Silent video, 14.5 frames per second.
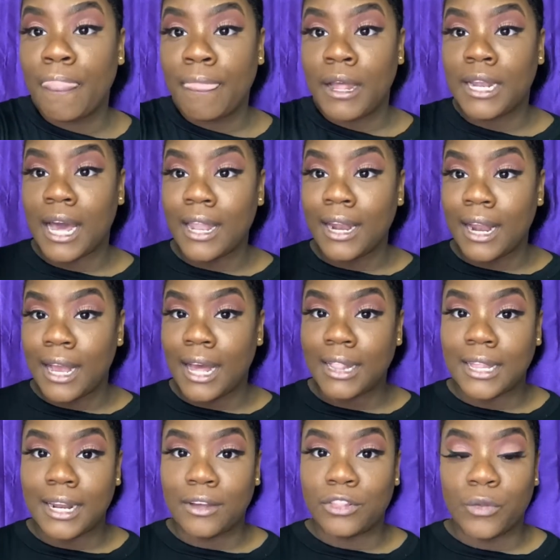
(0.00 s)
now that I got
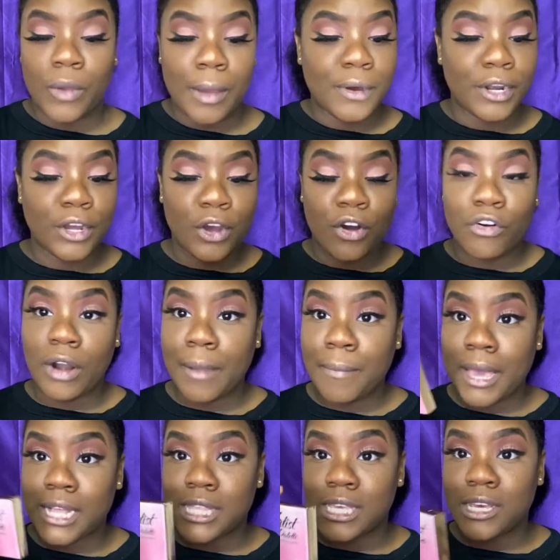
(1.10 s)
that out the way, I'm gonna go right
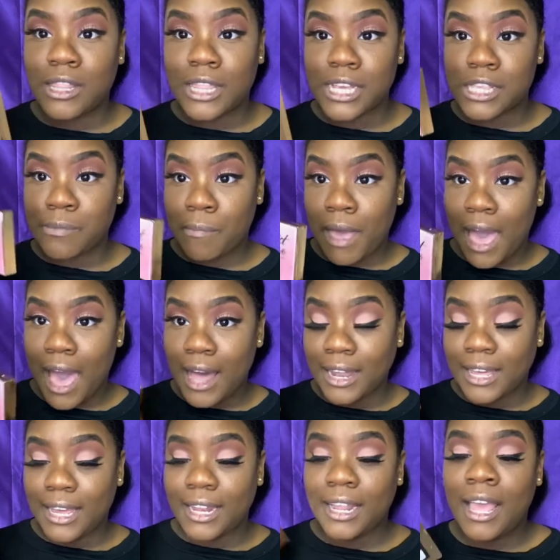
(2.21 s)
back to this
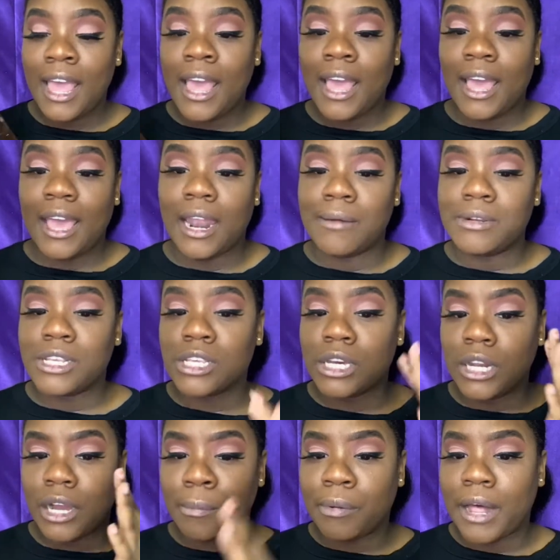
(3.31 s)
palette, and I'm just
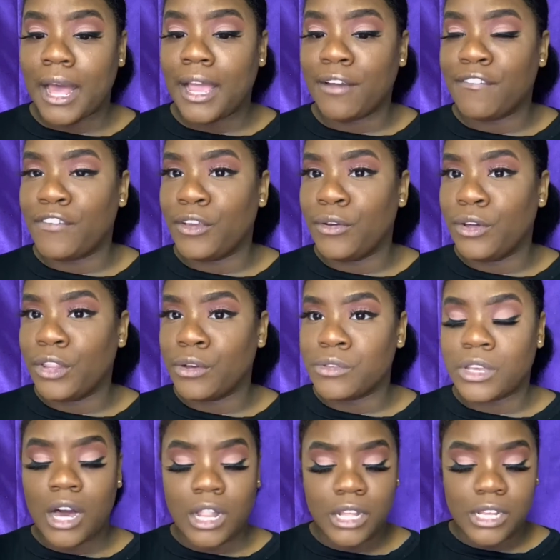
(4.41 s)
gonna apply a few of those
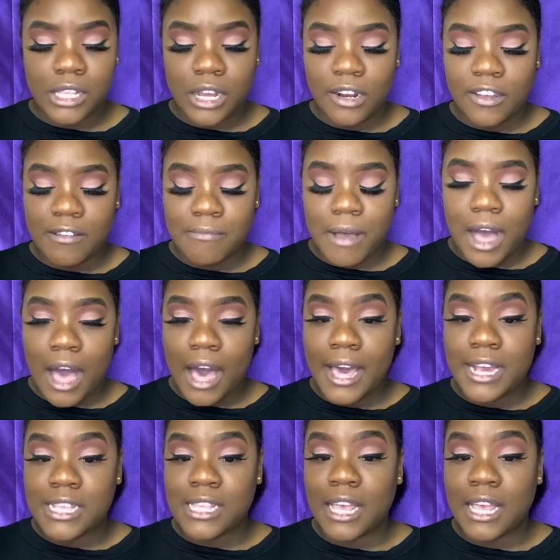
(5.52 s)
colors underneath my eyes.